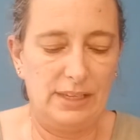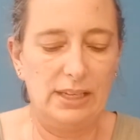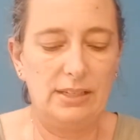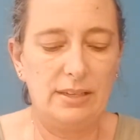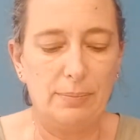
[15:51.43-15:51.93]

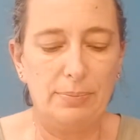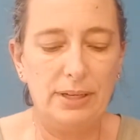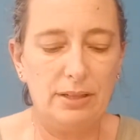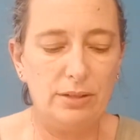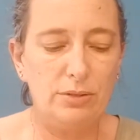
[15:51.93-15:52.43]
it's a
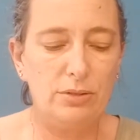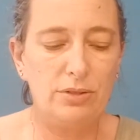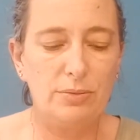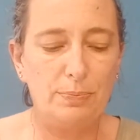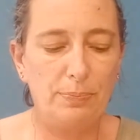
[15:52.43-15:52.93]
bit loose,
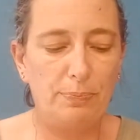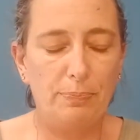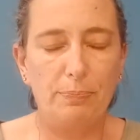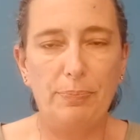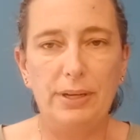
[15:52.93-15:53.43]

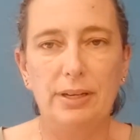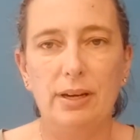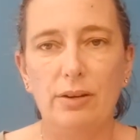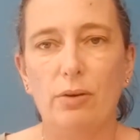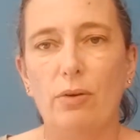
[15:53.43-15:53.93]
but
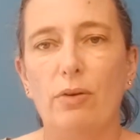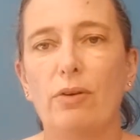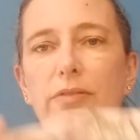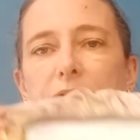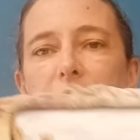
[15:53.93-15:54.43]
not
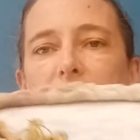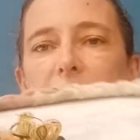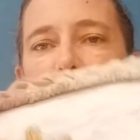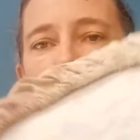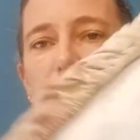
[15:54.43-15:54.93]

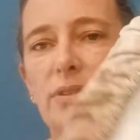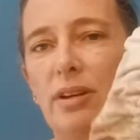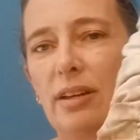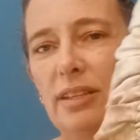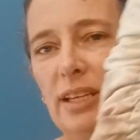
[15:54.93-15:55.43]
overly loose
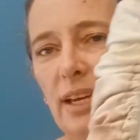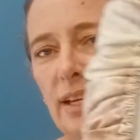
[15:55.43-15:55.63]
on the